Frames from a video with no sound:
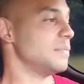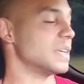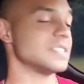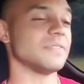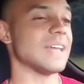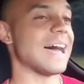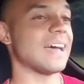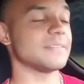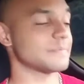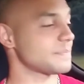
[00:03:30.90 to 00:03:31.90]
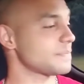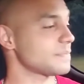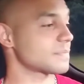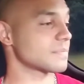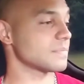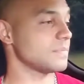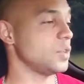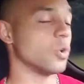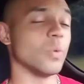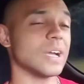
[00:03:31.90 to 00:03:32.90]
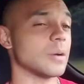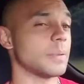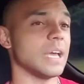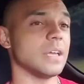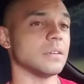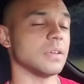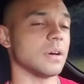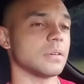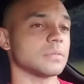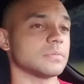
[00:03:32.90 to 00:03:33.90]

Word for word: Because if not, you gonna wake up a hater, dog.